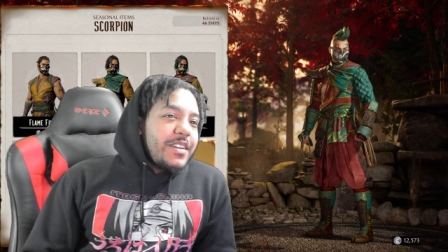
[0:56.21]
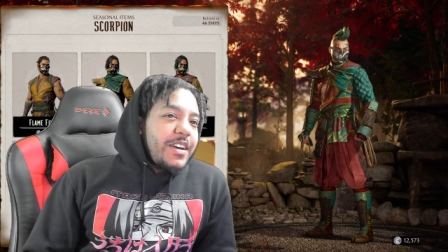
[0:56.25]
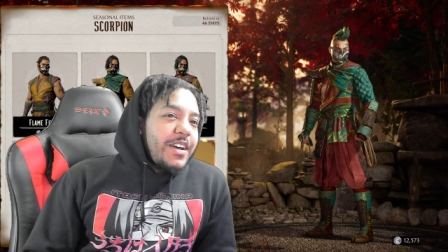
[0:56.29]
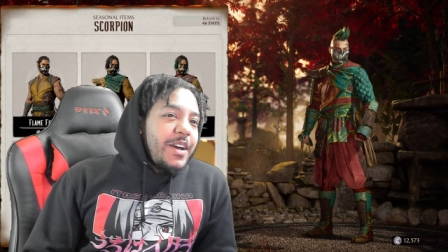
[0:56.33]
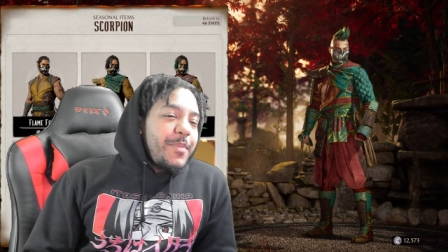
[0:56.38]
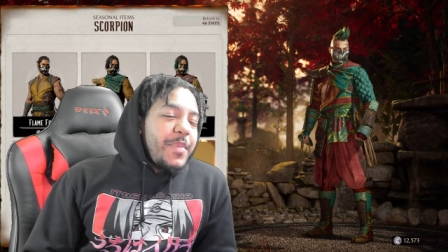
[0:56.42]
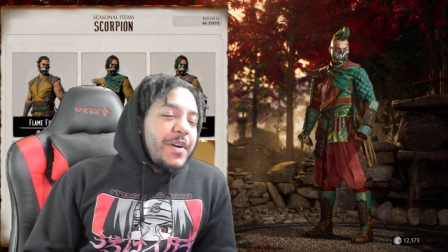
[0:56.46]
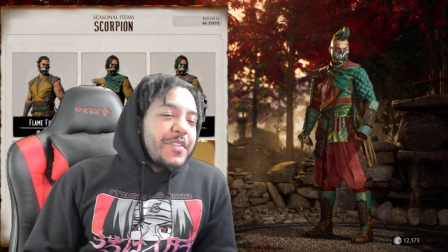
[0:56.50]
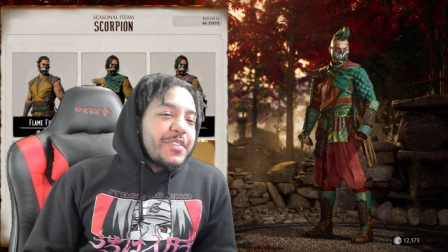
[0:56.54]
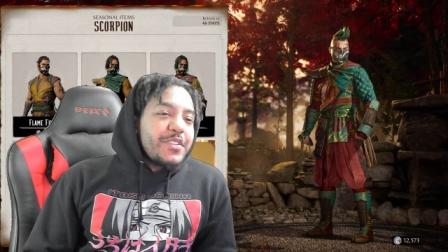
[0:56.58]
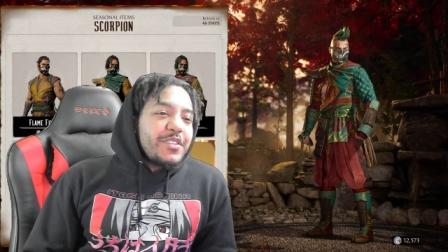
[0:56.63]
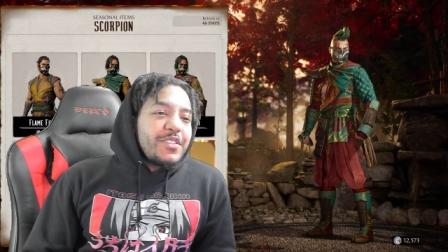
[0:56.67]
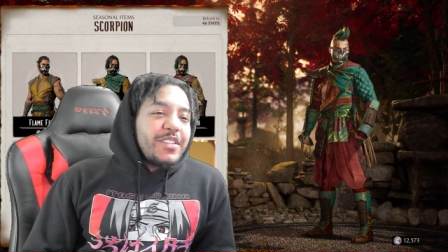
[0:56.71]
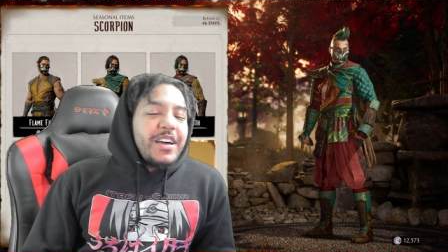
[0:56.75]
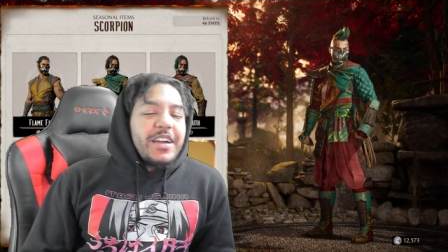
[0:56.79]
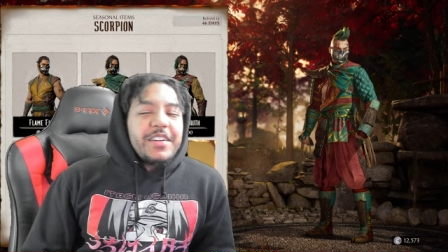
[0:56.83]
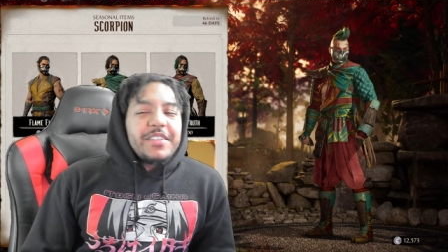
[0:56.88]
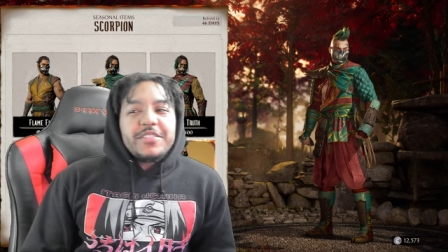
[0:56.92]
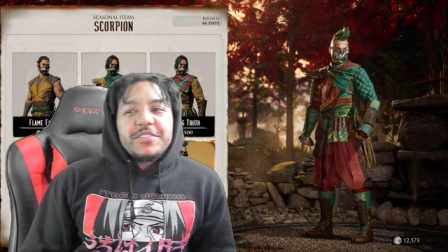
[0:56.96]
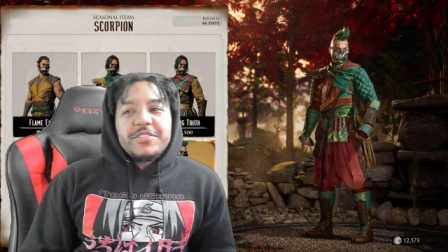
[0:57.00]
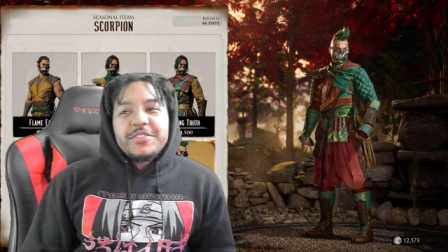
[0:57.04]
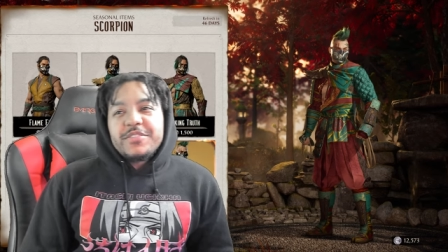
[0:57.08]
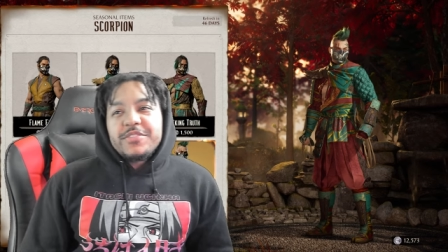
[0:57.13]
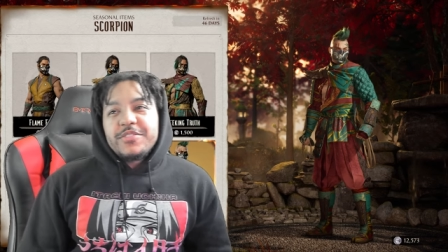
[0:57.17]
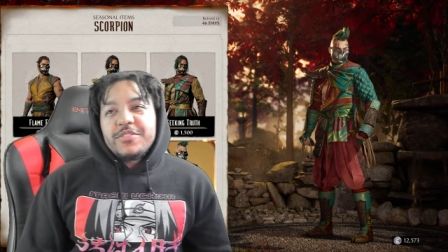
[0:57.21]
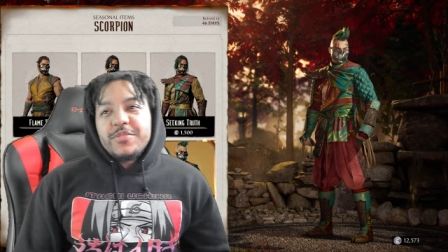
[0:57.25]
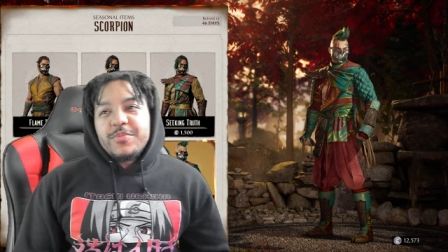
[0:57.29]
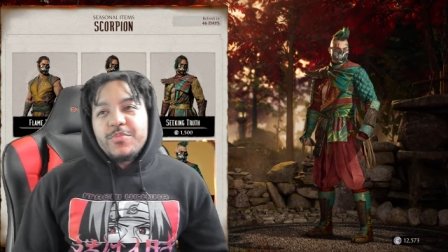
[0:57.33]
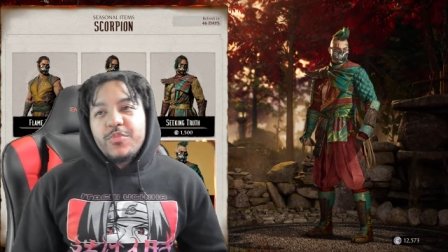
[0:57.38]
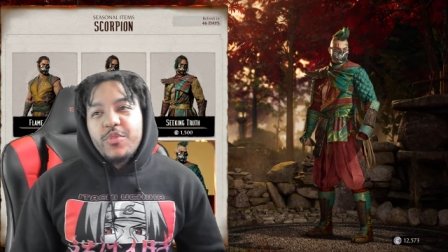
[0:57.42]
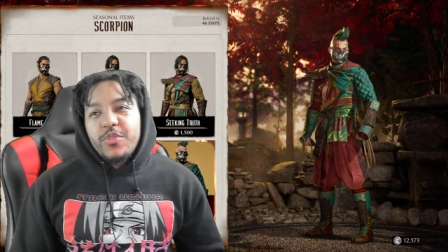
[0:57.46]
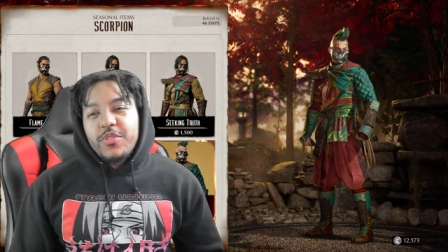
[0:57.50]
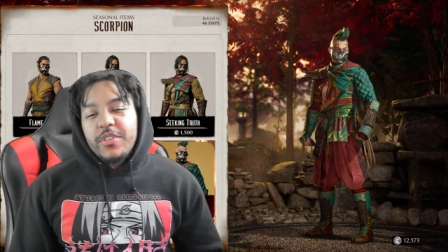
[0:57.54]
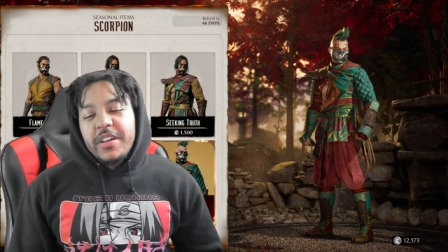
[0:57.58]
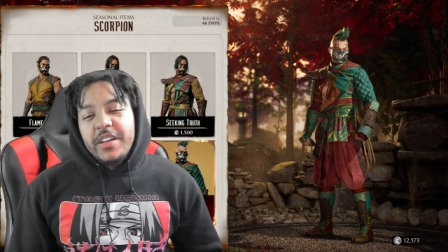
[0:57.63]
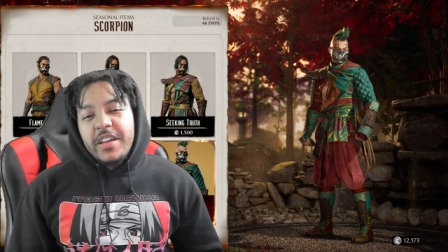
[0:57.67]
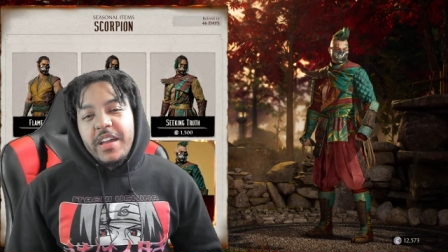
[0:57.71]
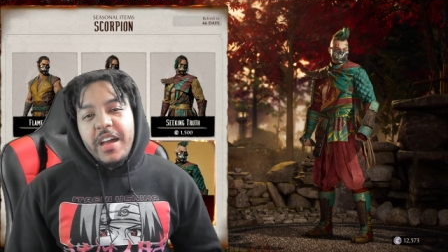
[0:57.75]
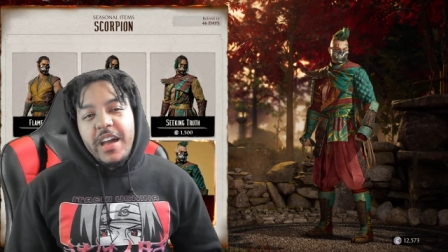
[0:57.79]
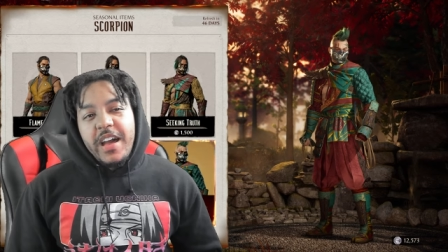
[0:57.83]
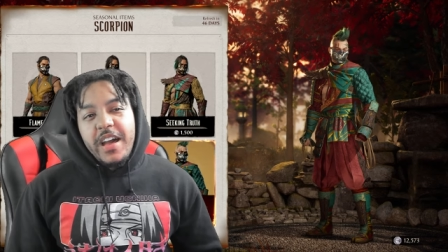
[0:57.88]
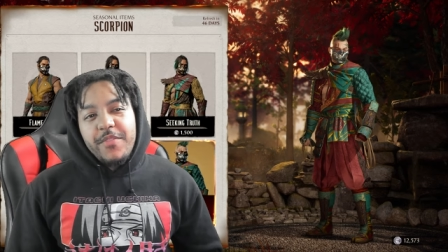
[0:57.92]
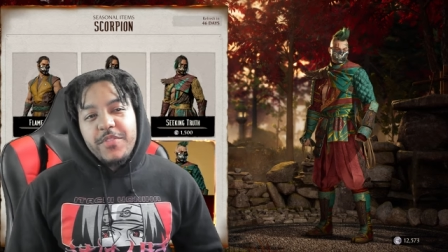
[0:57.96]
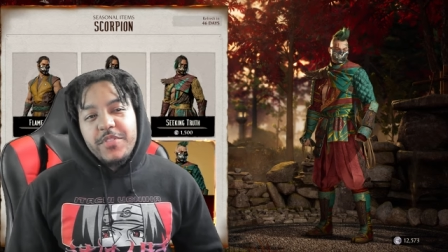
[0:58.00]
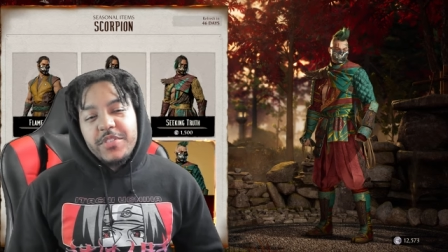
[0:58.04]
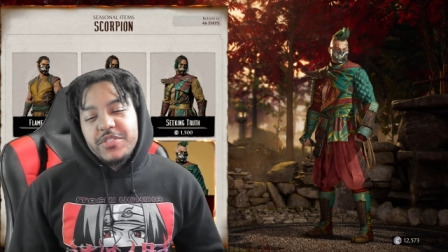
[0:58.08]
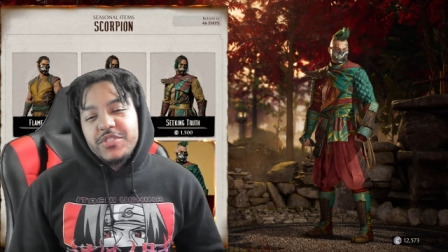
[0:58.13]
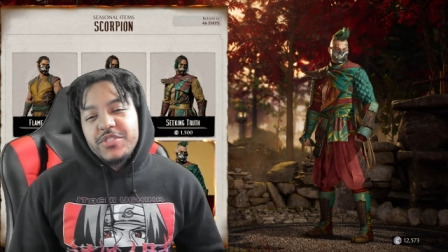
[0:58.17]
I'm not gonna lie, does this look more like
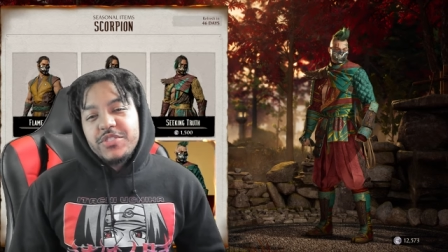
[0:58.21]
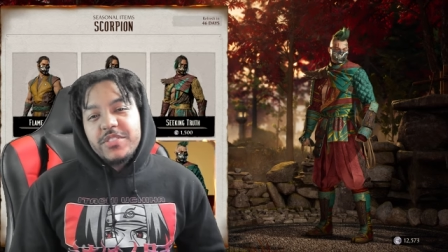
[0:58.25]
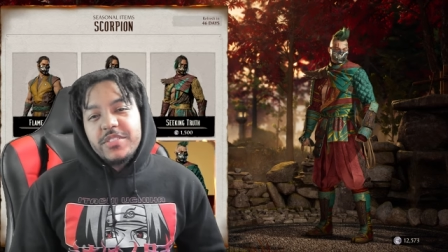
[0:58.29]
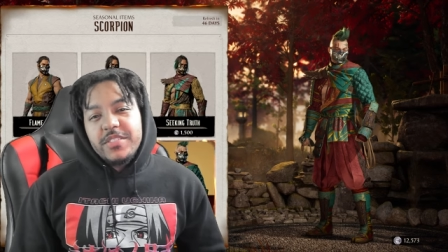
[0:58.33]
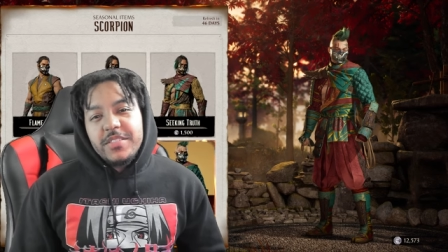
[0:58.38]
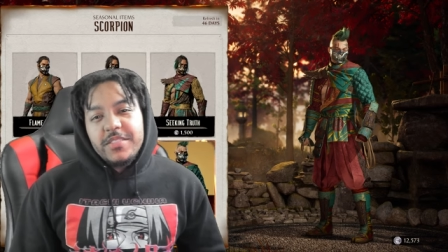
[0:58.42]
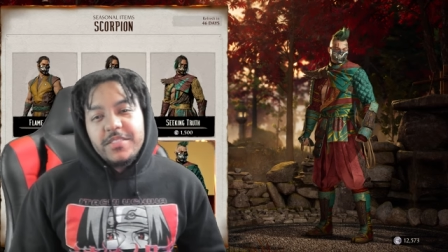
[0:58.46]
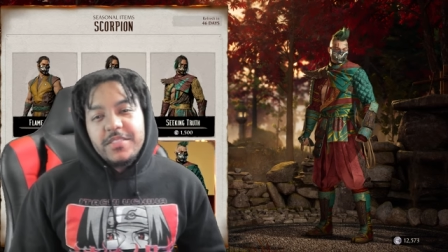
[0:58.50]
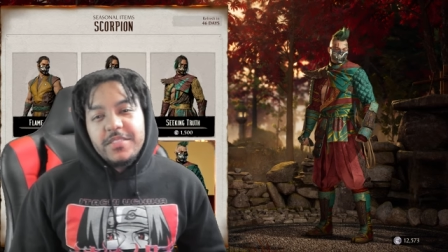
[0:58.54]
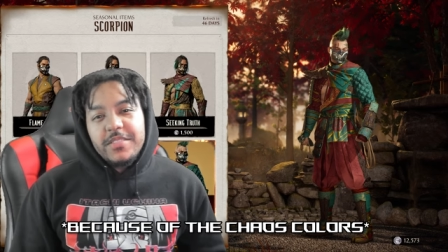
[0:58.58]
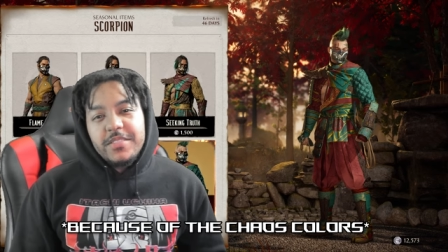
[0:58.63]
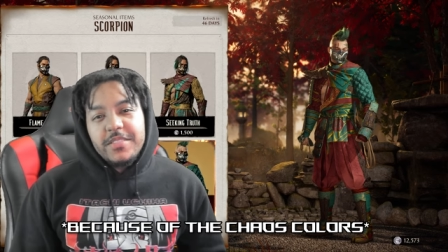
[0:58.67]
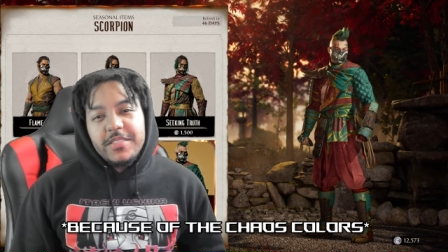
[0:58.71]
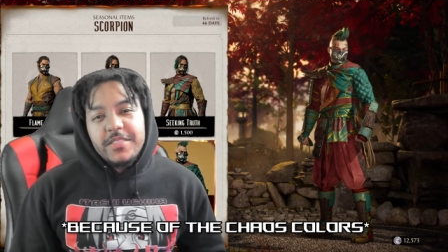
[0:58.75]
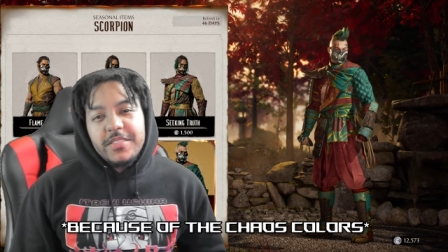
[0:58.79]
Havoc shit?